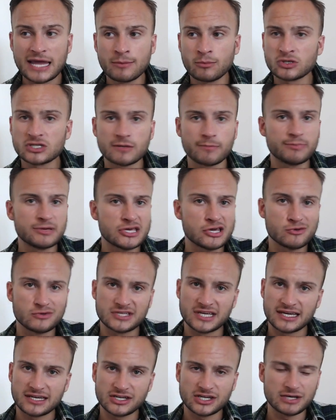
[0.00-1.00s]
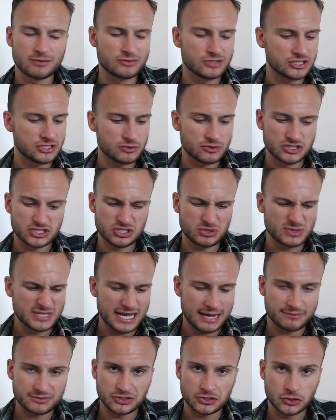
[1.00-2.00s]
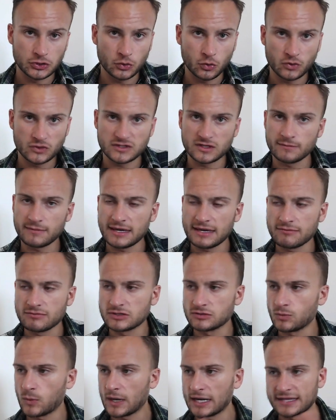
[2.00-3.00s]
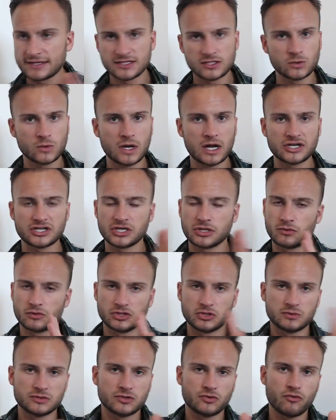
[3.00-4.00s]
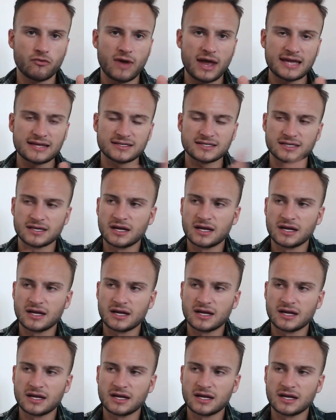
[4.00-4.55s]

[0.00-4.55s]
was a beauty. She was absolutely awesome. He was well into her. She thought she was great.